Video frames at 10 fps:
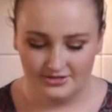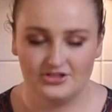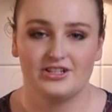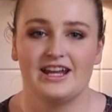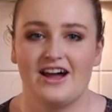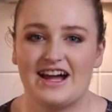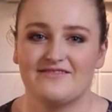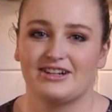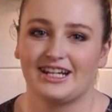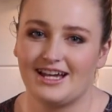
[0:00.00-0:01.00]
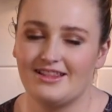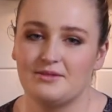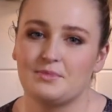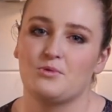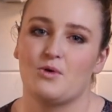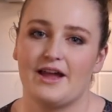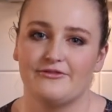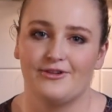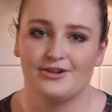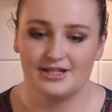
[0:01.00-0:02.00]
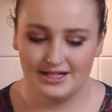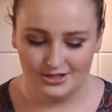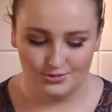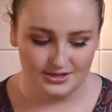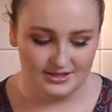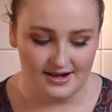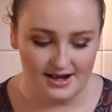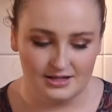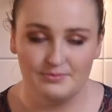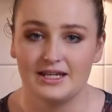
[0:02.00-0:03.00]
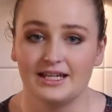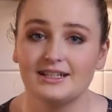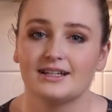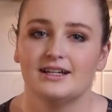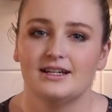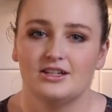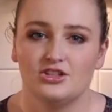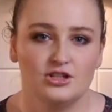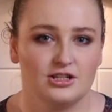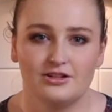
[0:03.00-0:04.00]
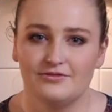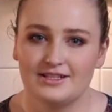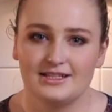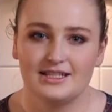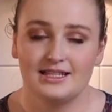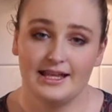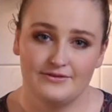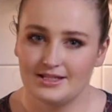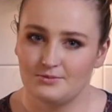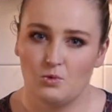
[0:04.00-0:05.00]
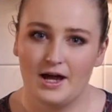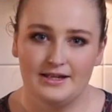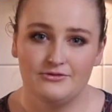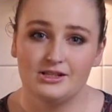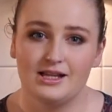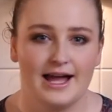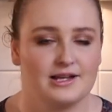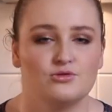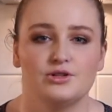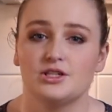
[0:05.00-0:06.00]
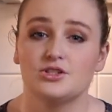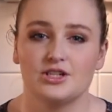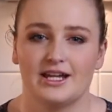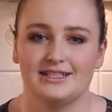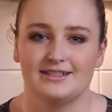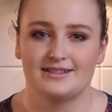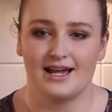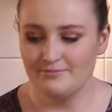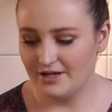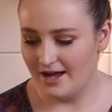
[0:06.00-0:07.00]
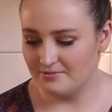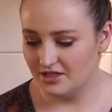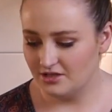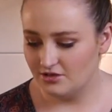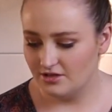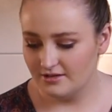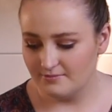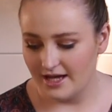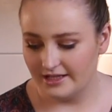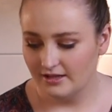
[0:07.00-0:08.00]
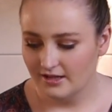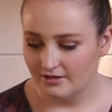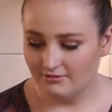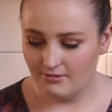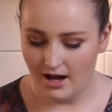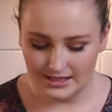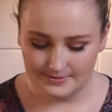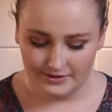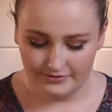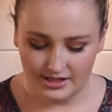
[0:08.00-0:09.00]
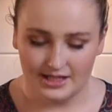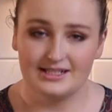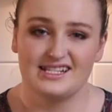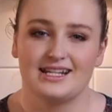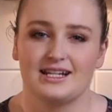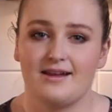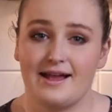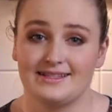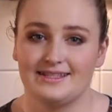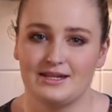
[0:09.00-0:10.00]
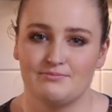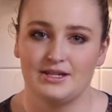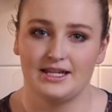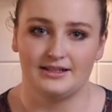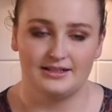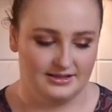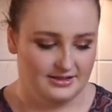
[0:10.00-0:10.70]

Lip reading: So now I'm going to color my white fondant to a darker pink. You can obviously leave this white if you like, or you can do any design, but I'm going to use my raspberry food coloring to get a nice deep pink.